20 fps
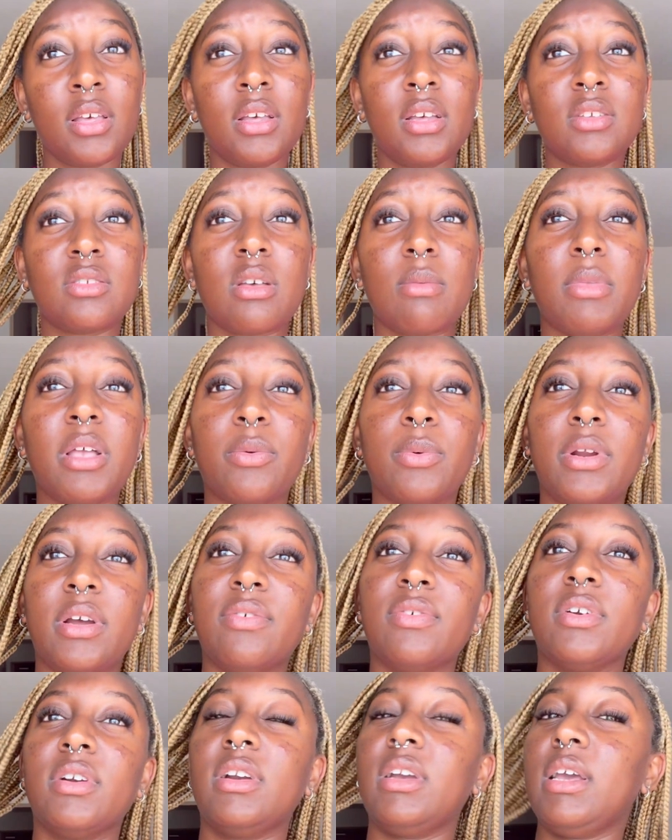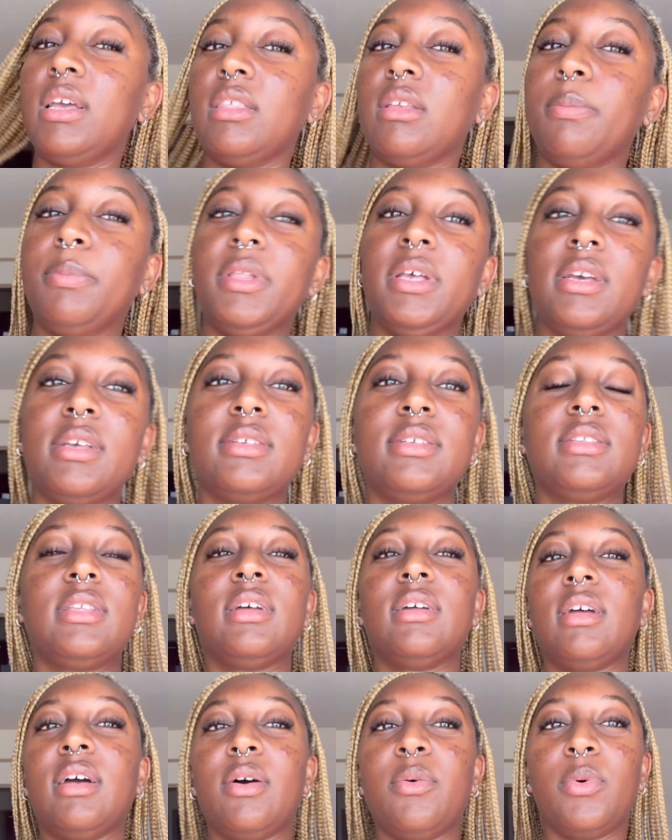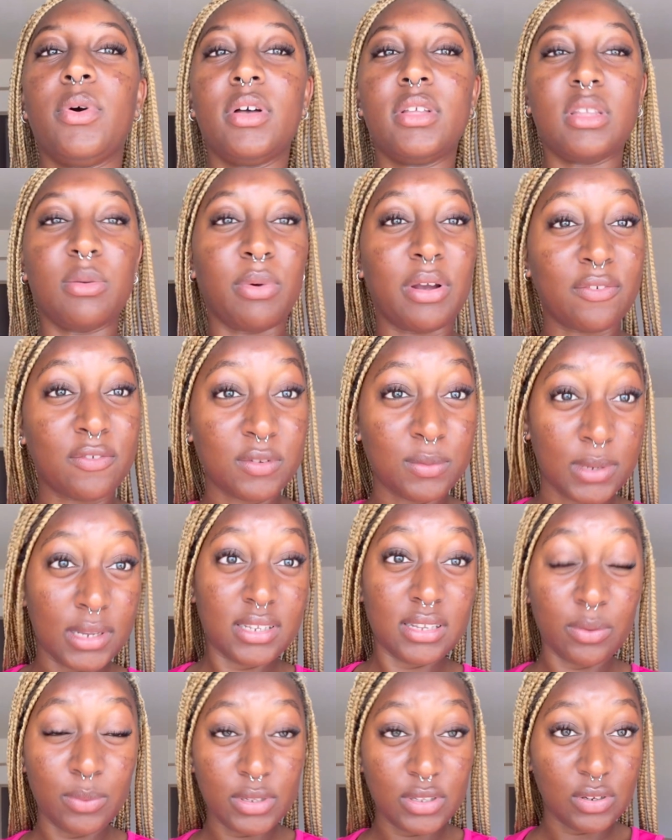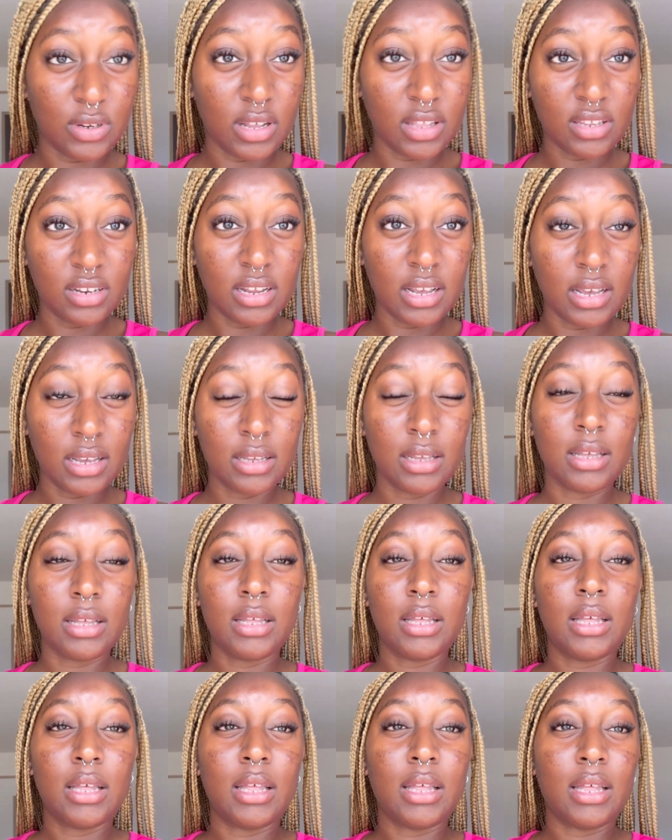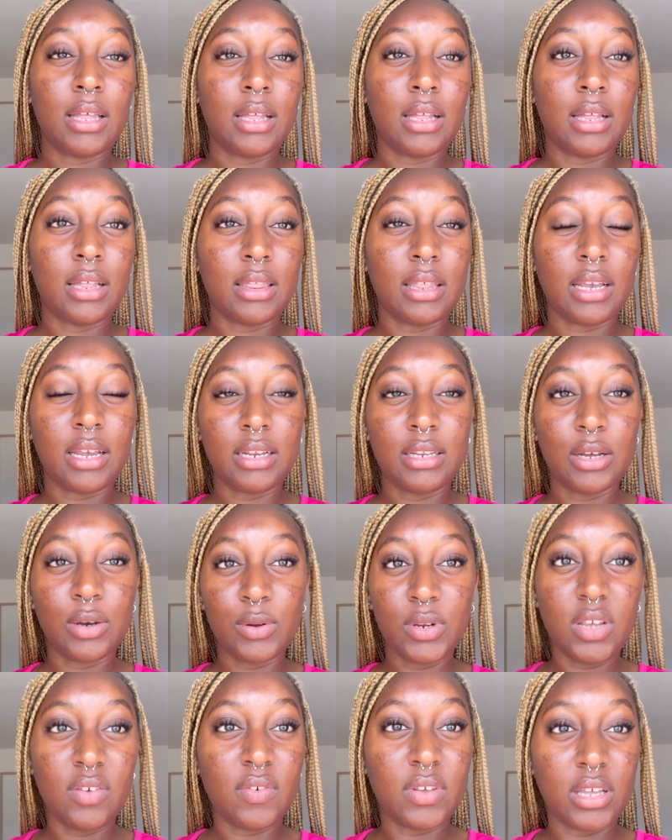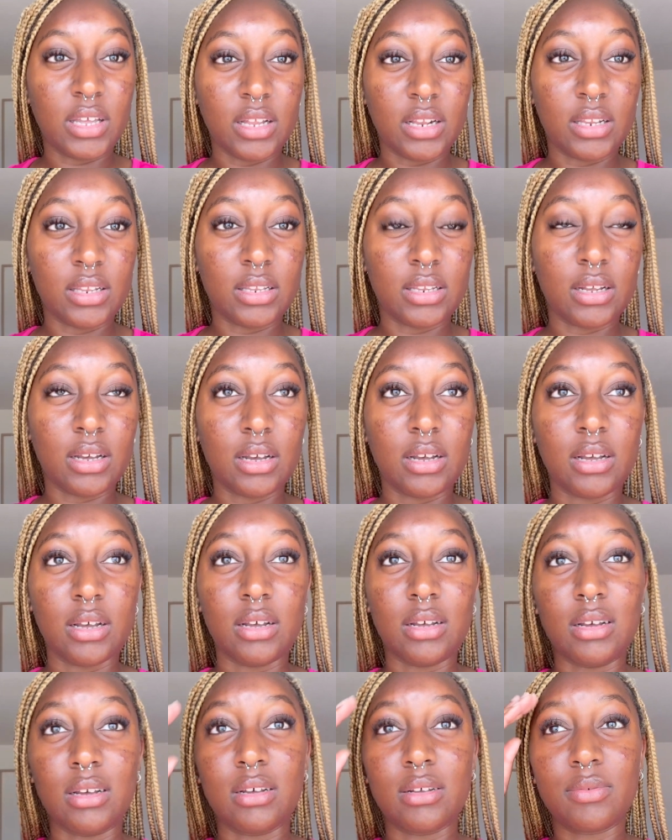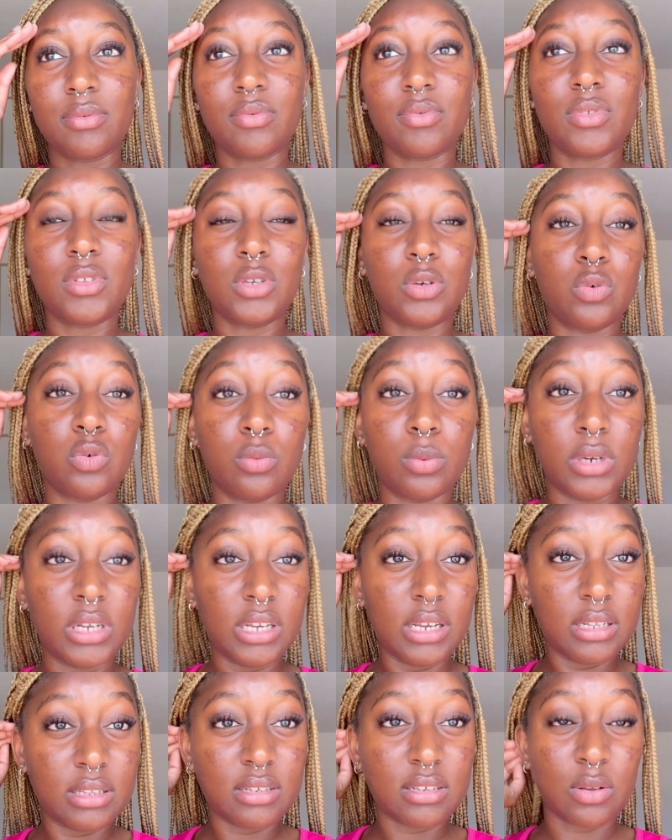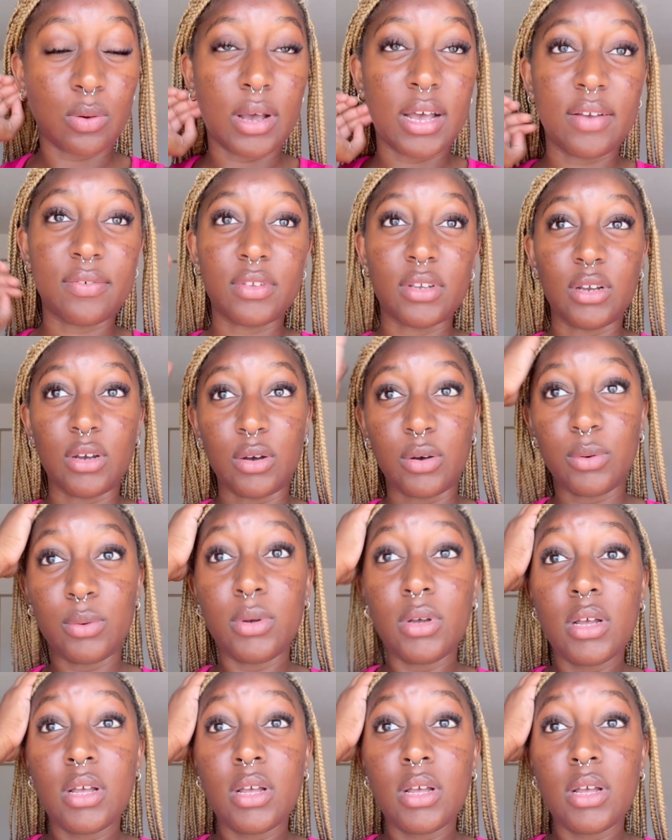So I'm like, whatever. And the place that I want, the breakfast place I went to the other day, they don't even uh, do Uber Eats. So I have to go.